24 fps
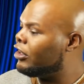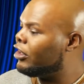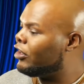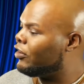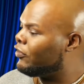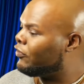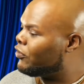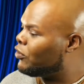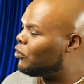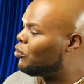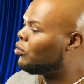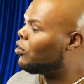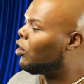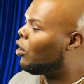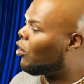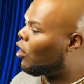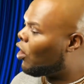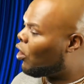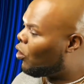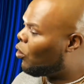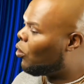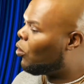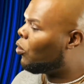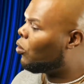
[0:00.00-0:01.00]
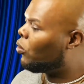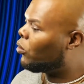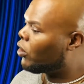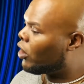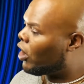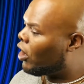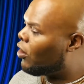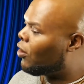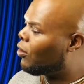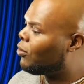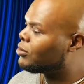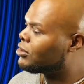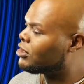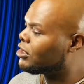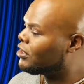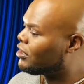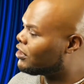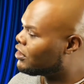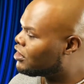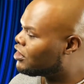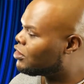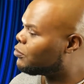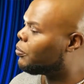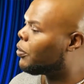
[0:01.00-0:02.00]
if you don't hold on to
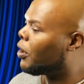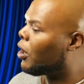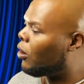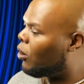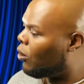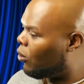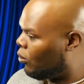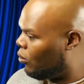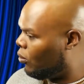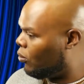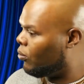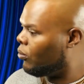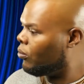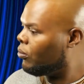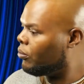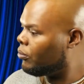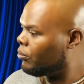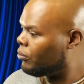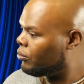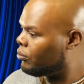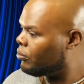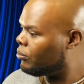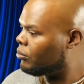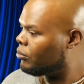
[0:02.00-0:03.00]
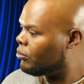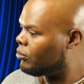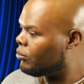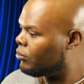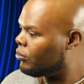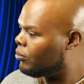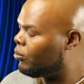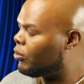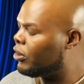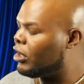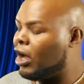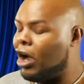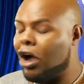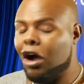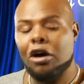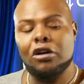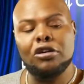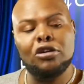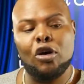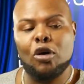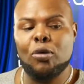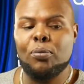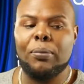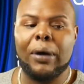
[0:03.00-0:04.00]
this pole with
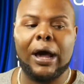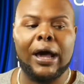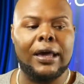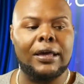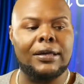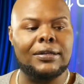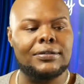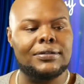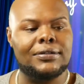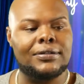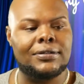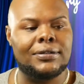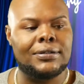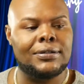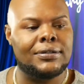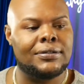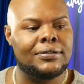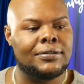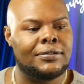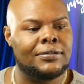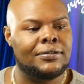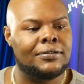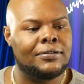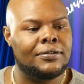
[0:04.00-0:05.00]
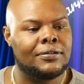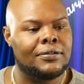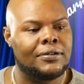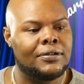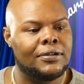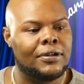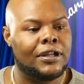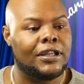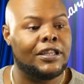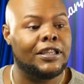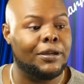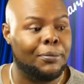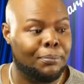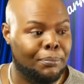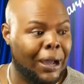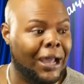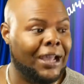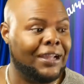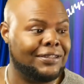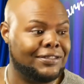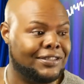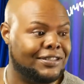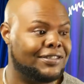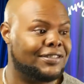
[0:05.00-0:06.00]
all your might, you
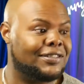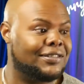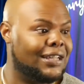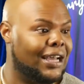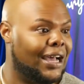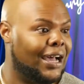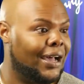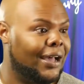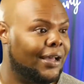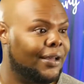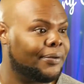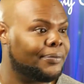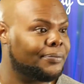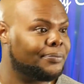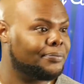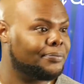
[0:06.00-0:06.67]
might just die.